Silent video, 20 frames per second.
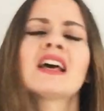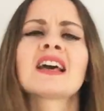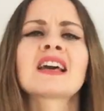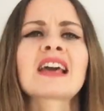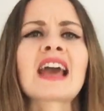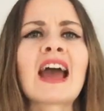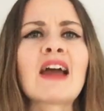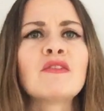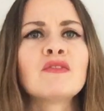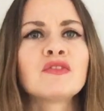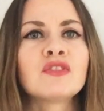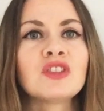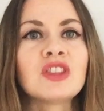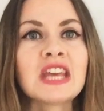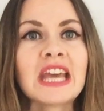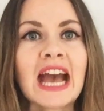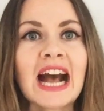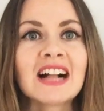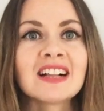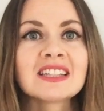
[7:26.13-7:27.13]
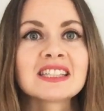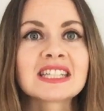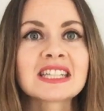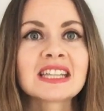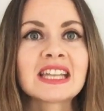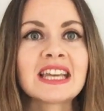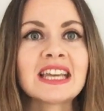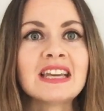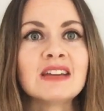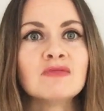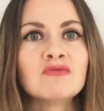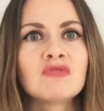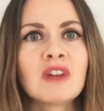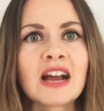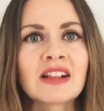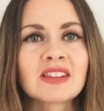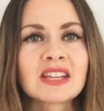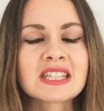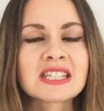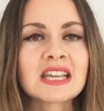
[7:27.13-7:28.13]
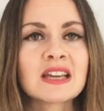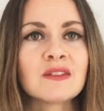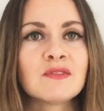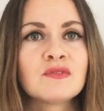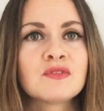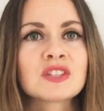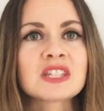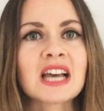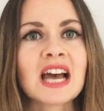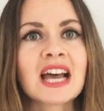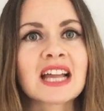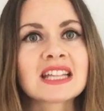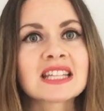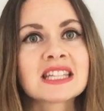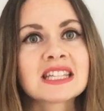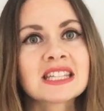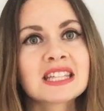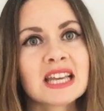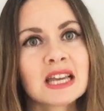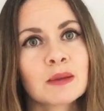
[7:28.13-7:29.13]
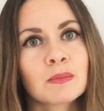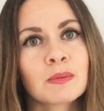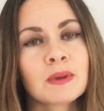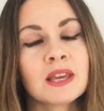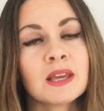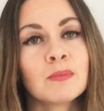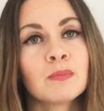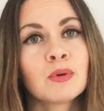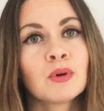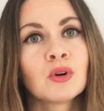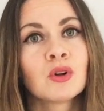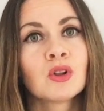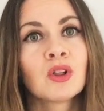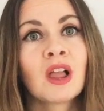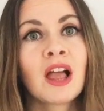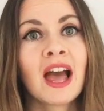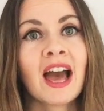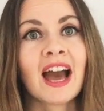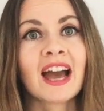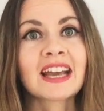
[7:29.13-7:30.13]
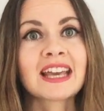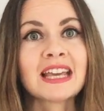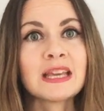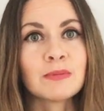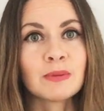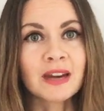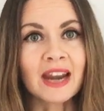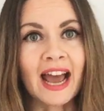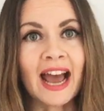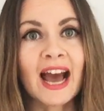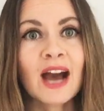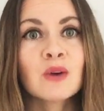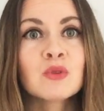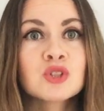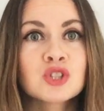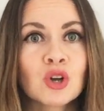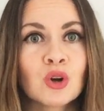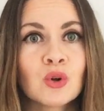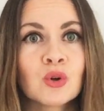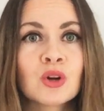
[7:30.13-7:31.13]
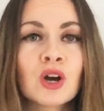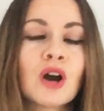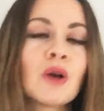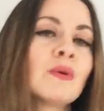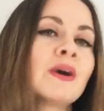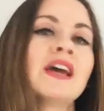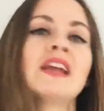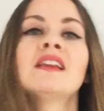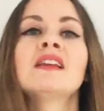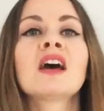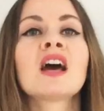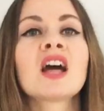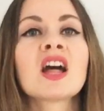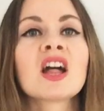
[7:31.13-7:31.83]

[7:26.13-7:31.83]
caring for the elderly and relatives and sick people and keeping a household going,